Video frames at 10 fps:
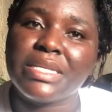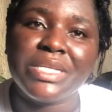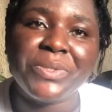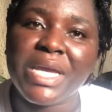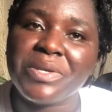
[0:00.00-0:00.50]

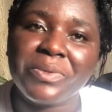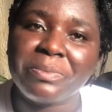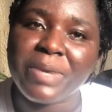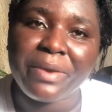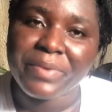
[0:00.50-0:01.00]
if you are
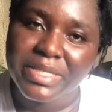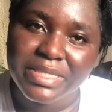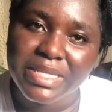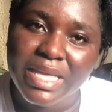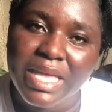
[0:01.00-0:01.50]
not buried,
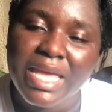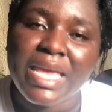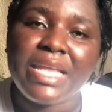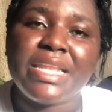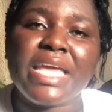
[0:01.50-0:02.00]

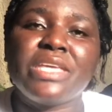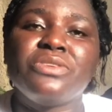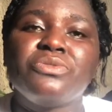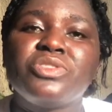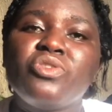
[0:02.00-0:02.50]
that
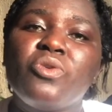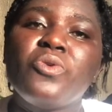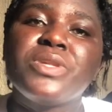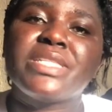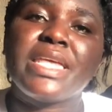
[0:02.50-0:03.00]
you your
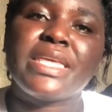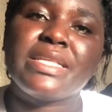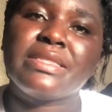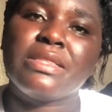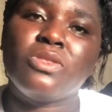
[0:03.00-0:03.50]
own take
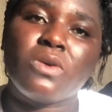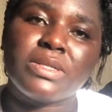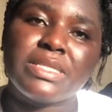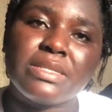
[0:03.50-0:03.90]
long,